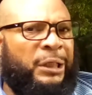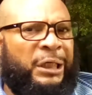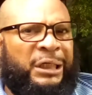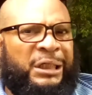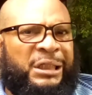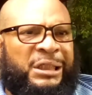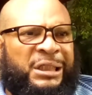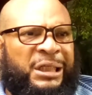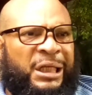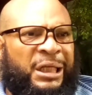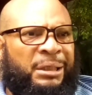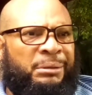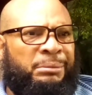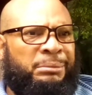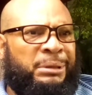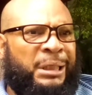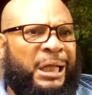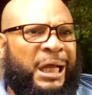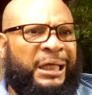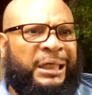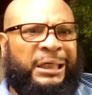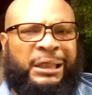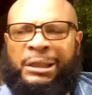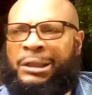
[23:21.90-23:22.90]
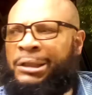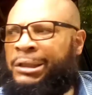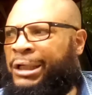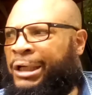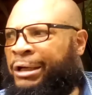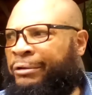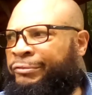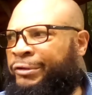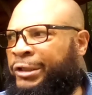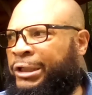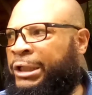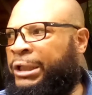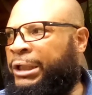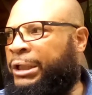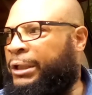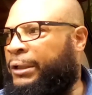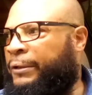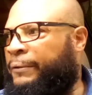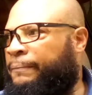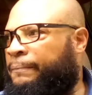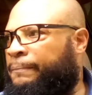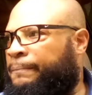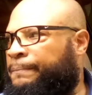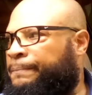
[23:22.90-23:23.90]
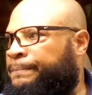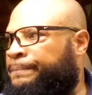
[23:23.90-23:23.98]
And it seems like it'll never end.